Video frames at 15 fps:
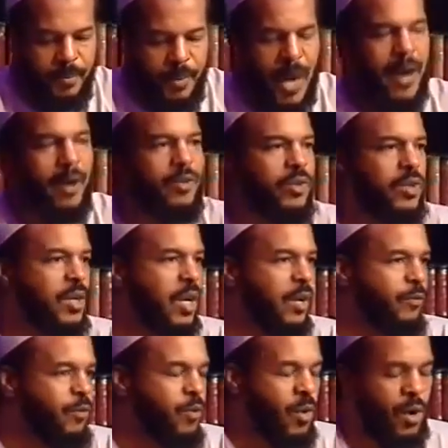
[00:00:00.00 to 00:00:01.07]
prior to the
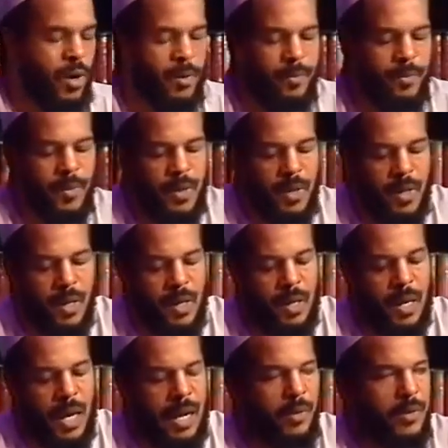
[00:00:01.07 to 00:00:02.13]
Gulf War,
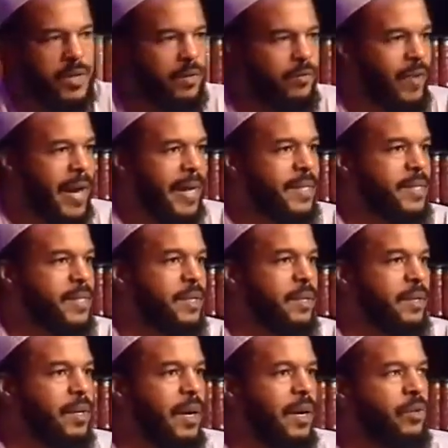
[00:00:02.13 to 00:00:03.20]
I was
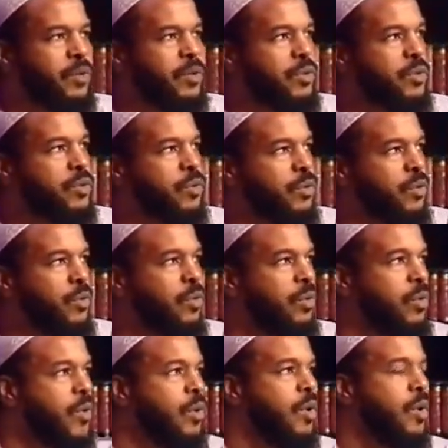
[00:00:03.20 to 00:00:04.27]
invited out to